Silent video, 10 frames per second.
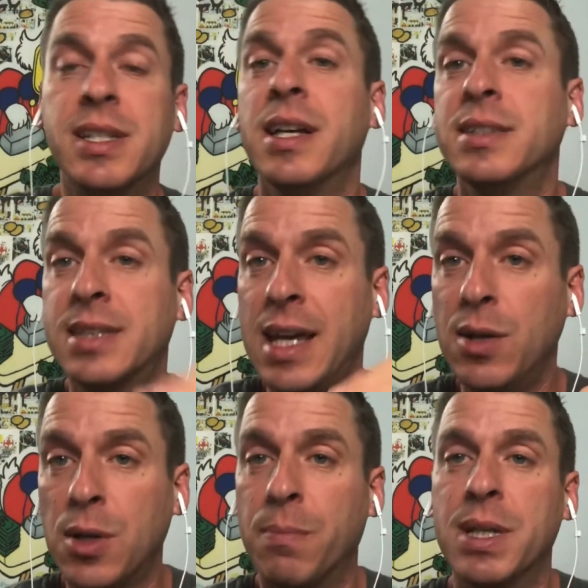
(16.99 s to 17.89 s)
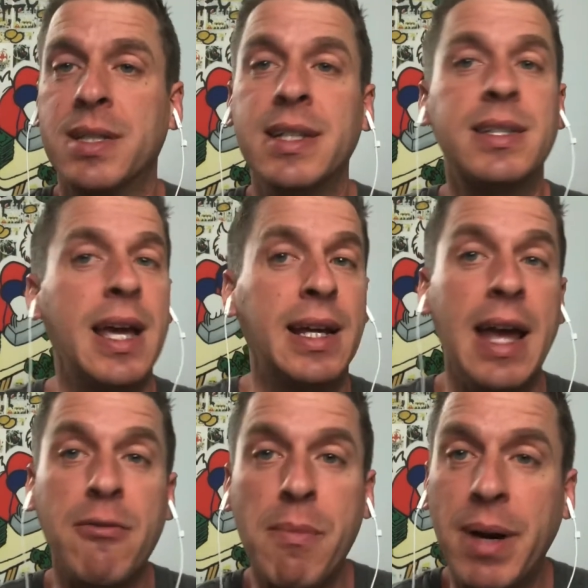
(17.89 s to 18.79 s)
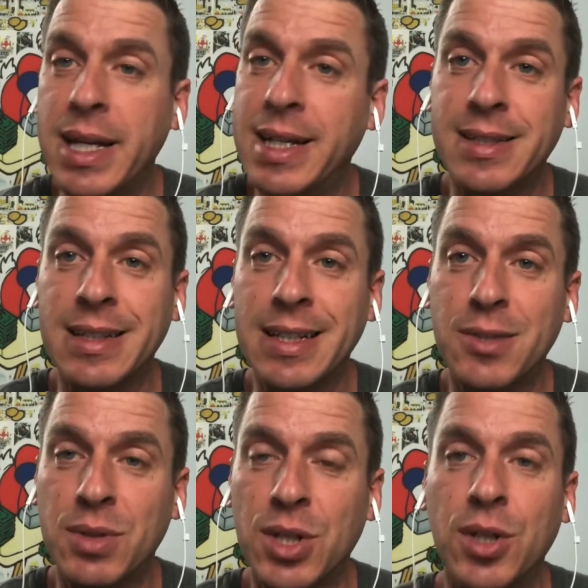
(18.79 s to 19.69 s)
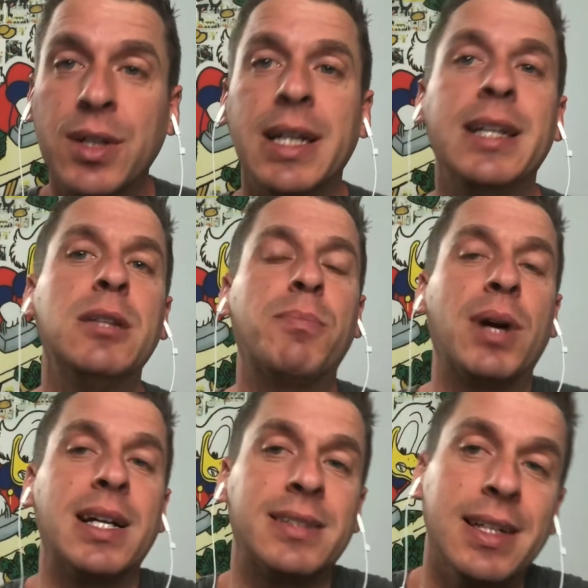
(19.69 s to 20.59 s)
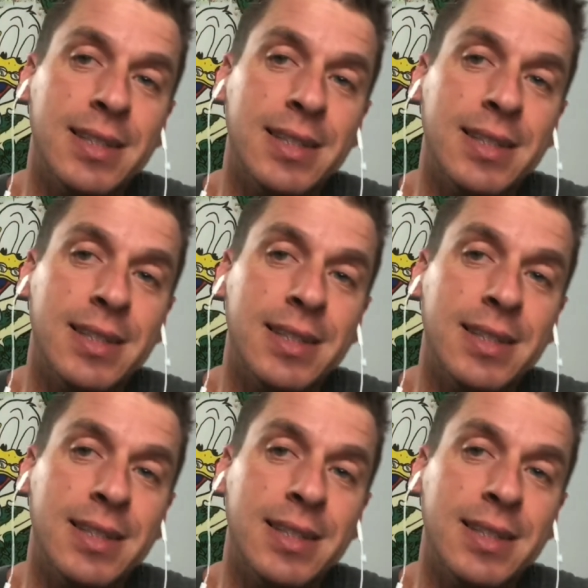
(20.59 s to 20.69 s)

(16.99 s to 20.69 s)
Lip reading: scale your business, and everybody gets a nice return in the process.